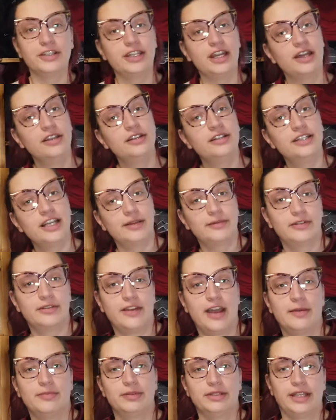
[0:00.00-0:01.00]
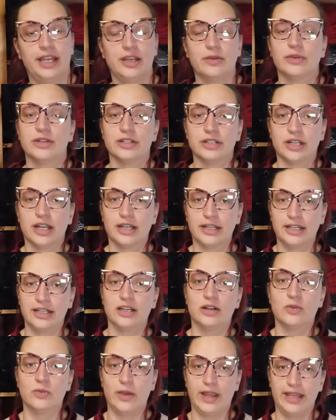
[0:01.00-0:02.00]
for the other type of applique where you're
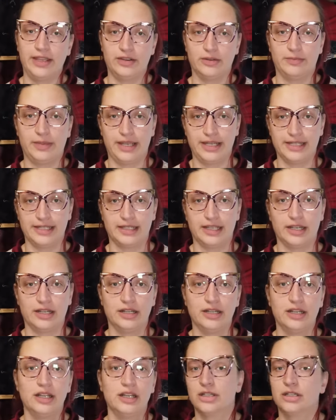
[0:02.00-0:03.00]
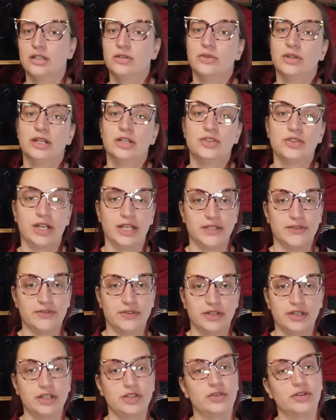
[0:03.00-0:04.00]
cutting away your base layer, you're going to want to
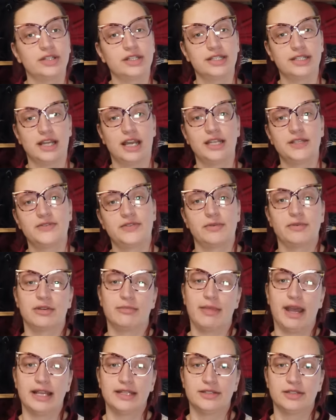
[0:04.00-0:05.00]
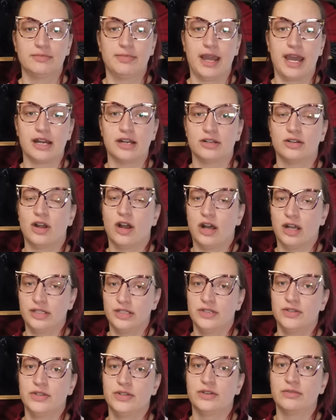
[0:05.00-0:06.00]
transfer your designs from your master pattern
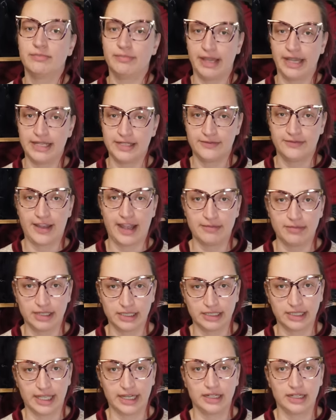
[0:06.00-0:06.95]
onto your base fabric